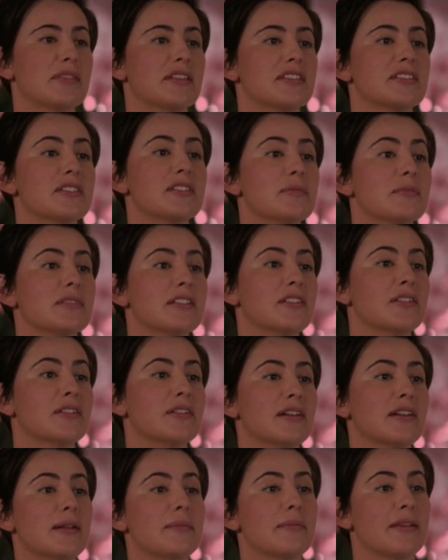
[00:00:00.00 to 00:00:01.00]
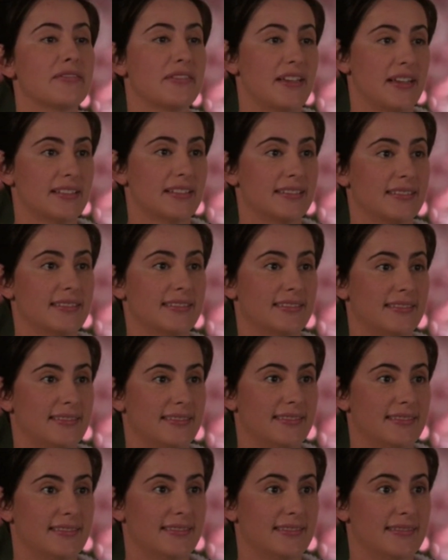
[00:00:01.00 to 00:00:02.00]
This episode lived up to the third
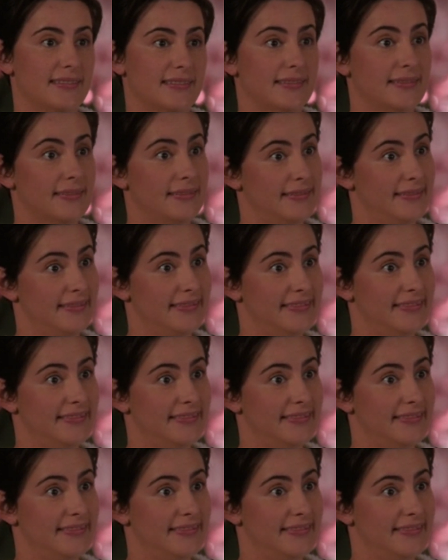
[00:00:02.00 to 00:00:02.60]
season's punchy